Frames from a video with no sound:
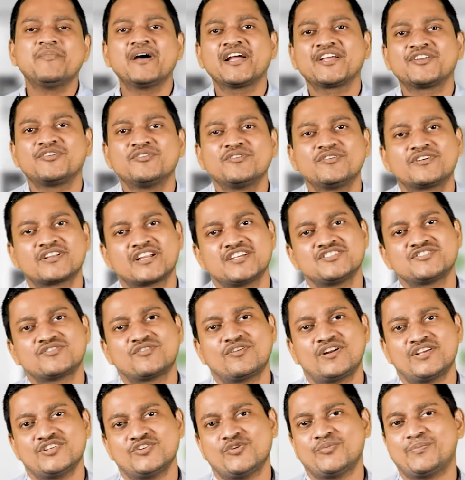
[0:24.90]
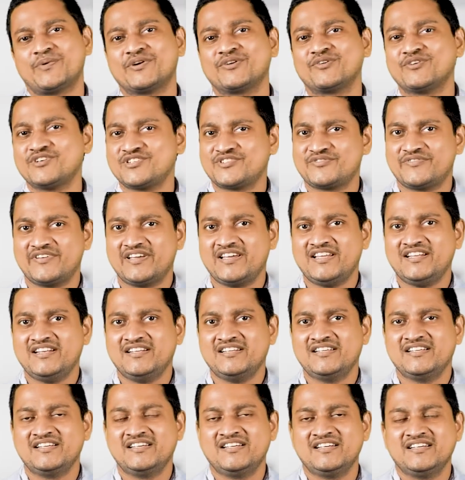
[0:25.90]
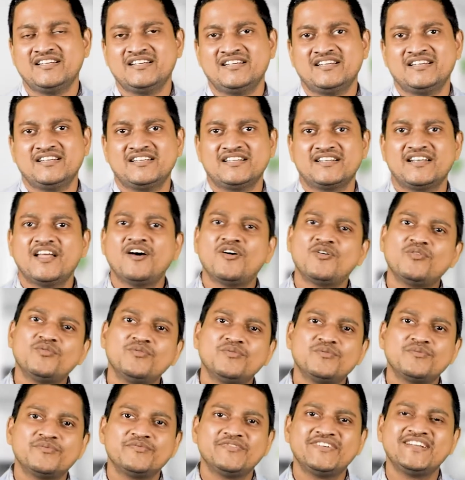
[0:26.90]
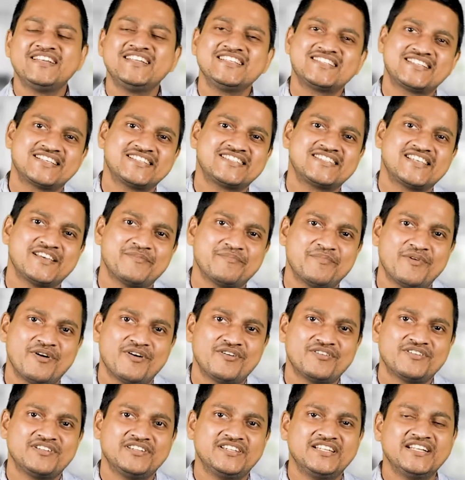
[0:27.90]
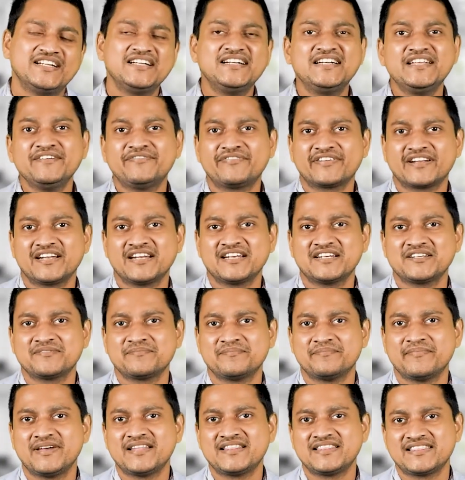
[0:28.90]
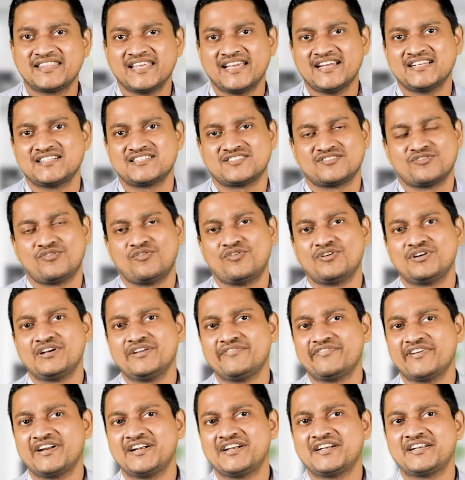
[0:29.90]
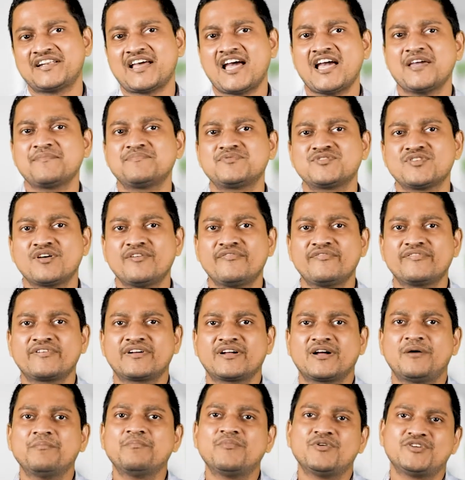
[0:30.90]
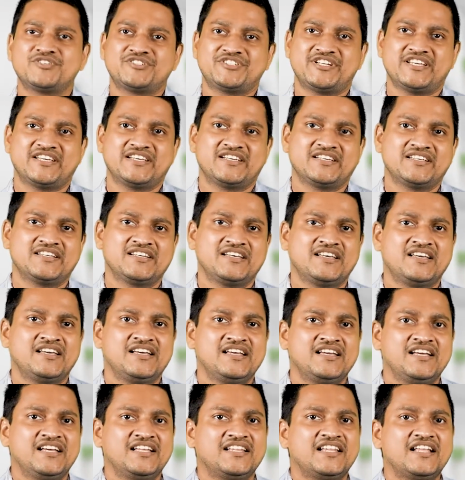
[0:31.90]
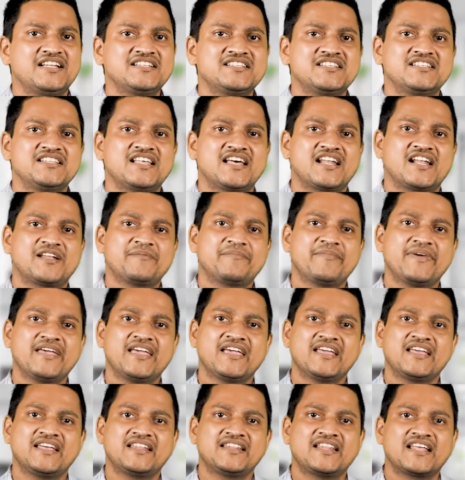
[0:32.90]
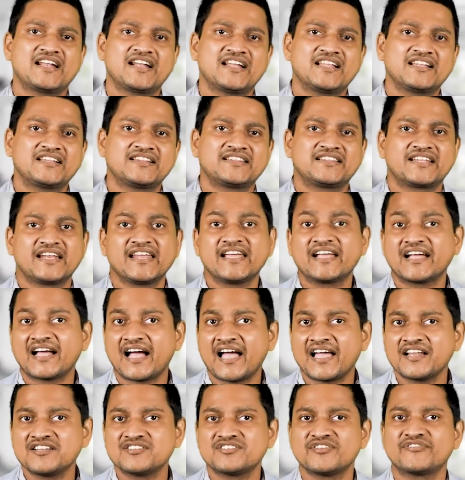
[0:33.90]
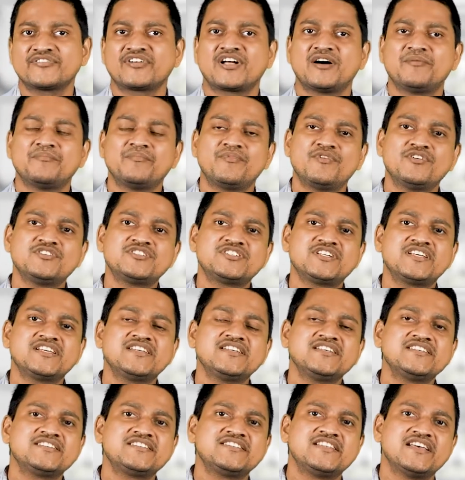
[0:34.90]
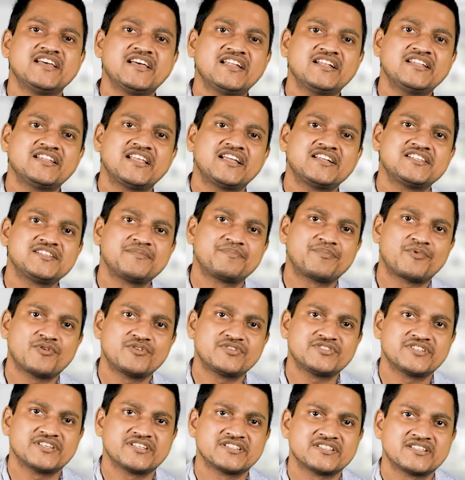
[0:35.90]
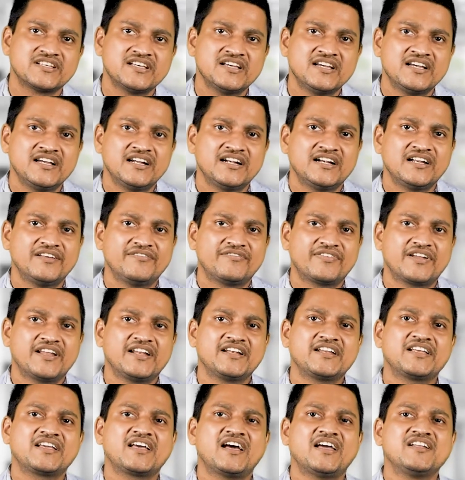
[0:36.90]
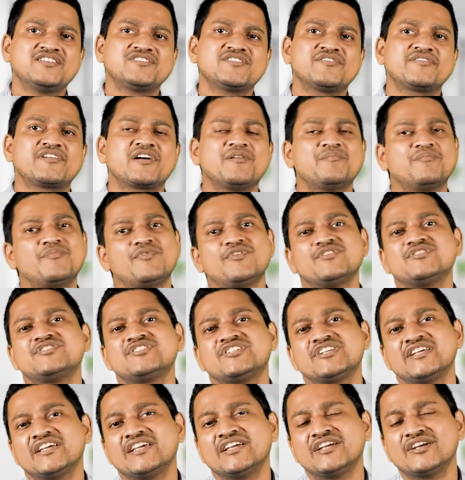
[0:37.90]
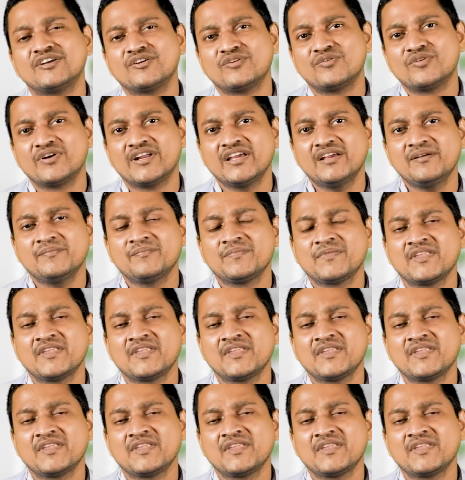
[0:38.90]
back to Christ College OpenCourseWare. Now we discuss about the different methods or different types of composting. That is, there are three kinds of composting is there. That is a process. Different kinds of compost including